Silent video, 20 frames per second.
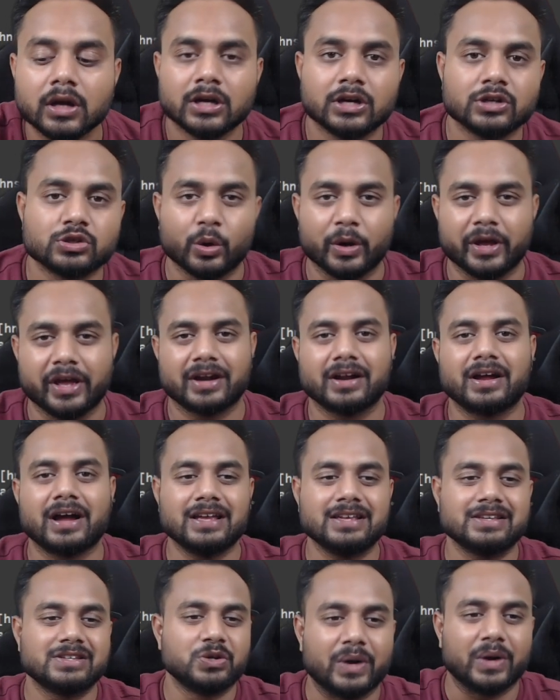So here
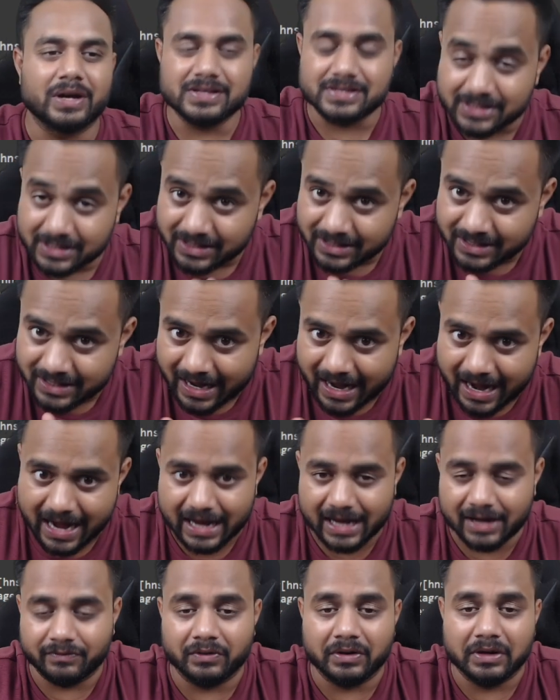guys, you can see I
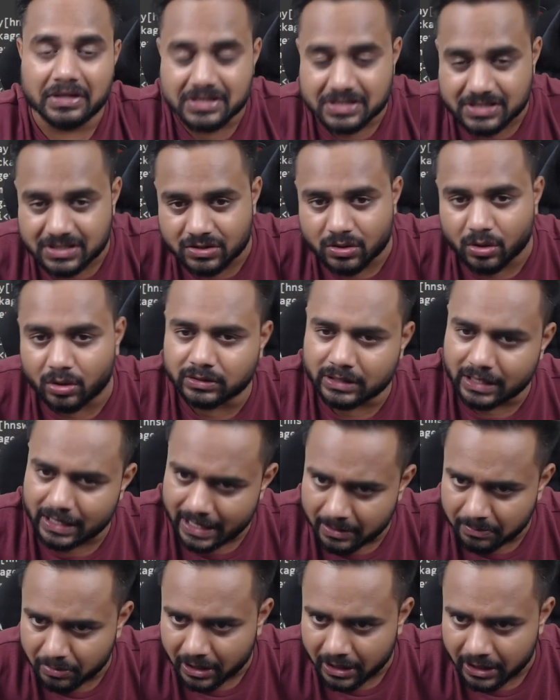have installed the
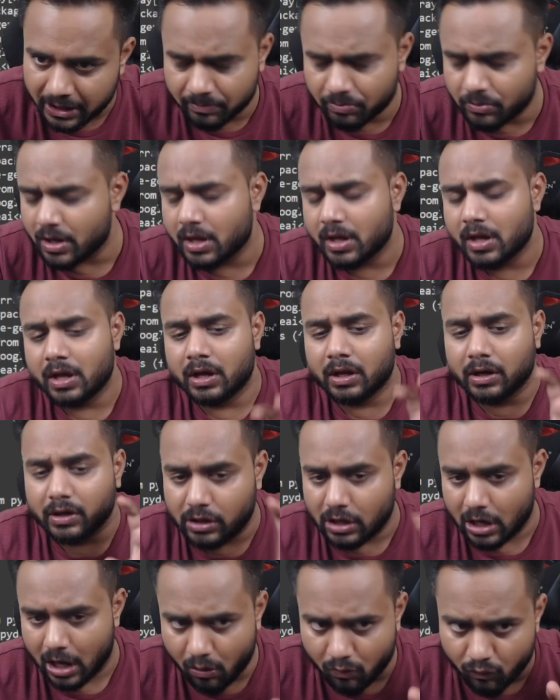library.
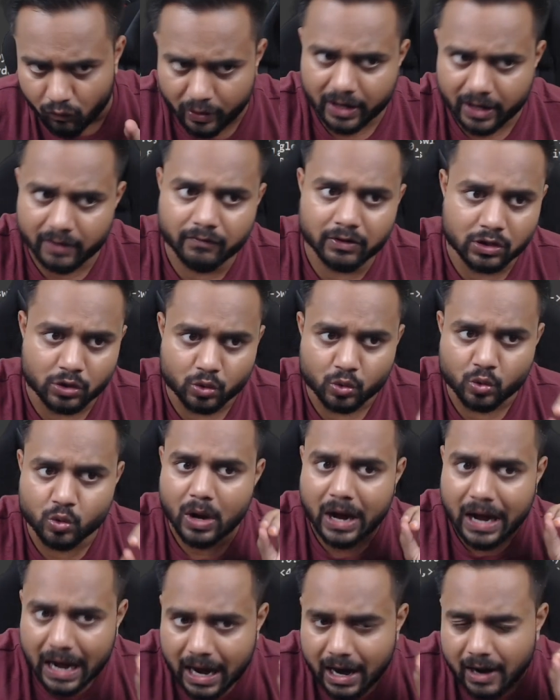Now what I will do,
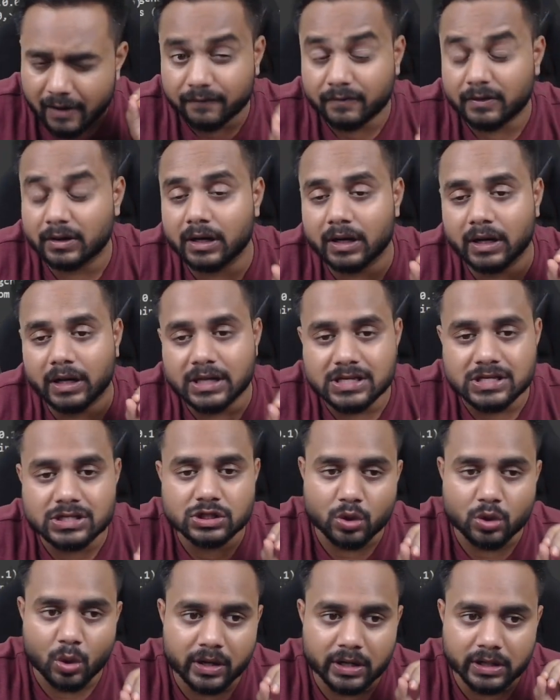after
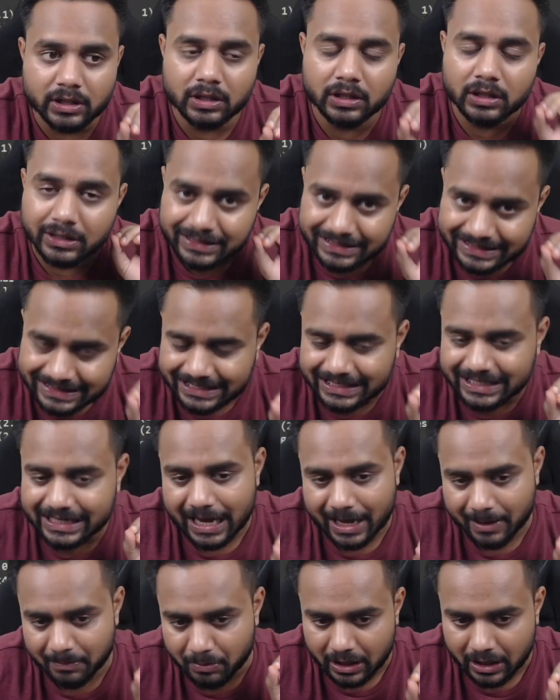installing the
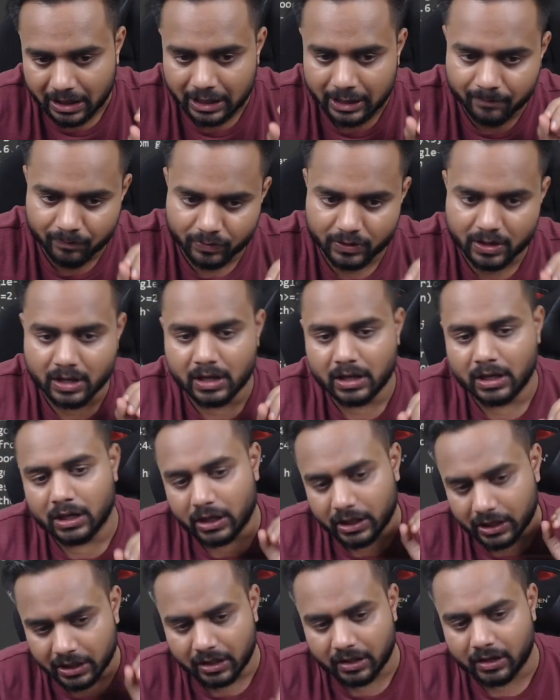library,
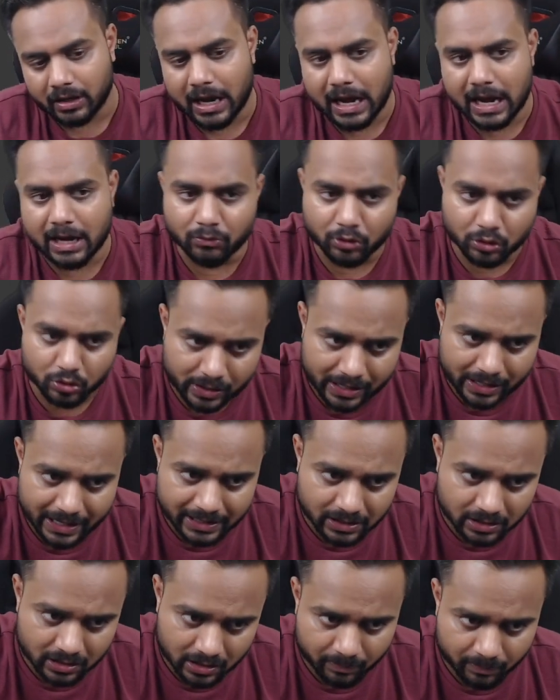here I'm going to write
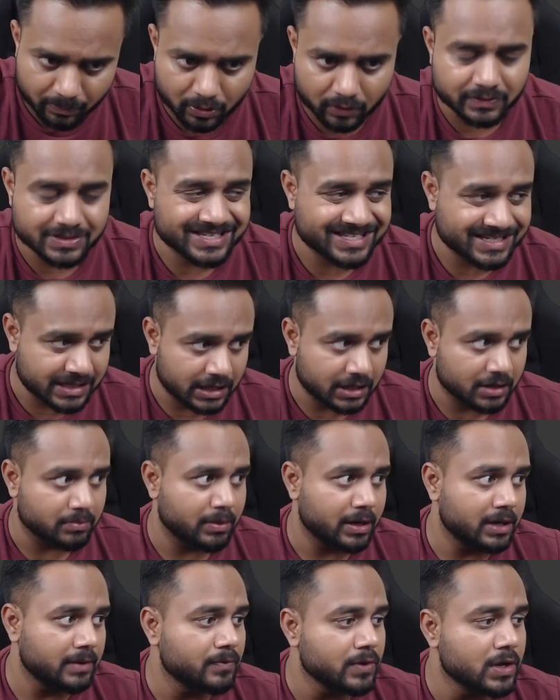a couple of
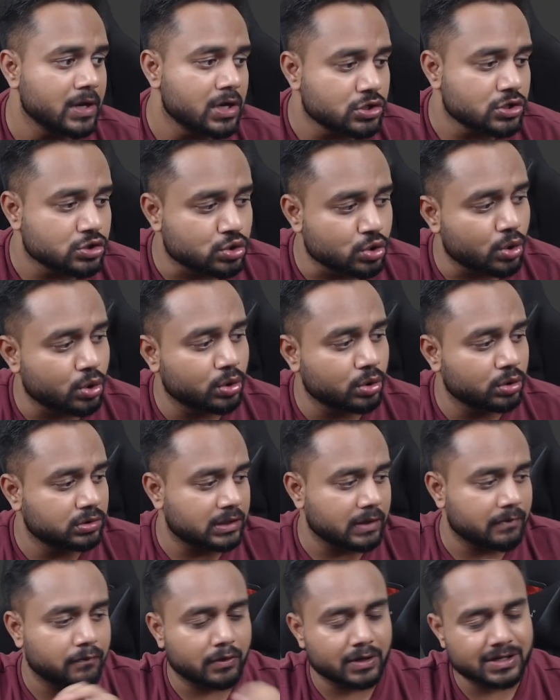statements. So the
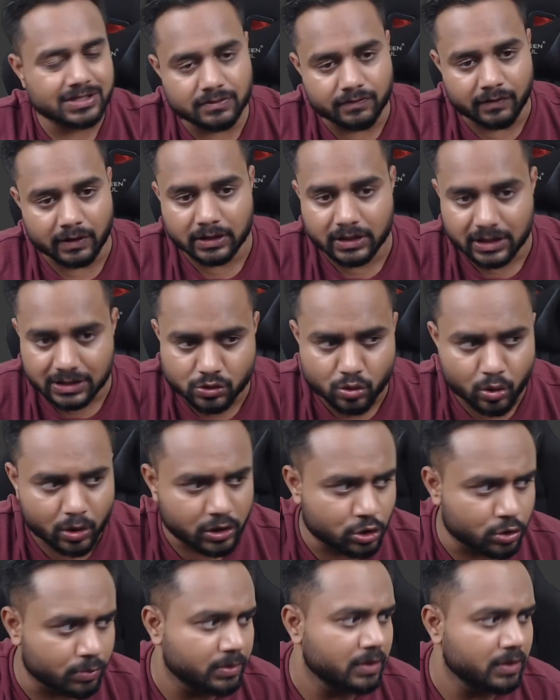first one is going to be